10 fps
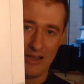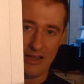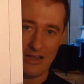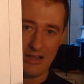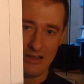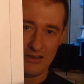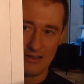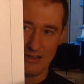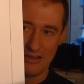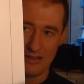and
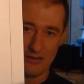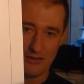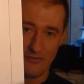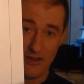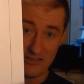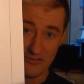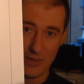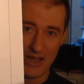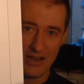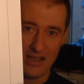friends of
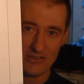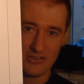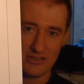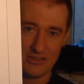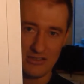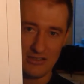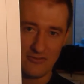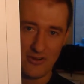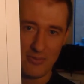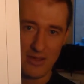mine actually
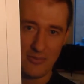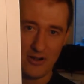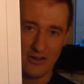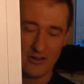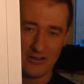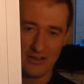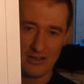from Hamburg.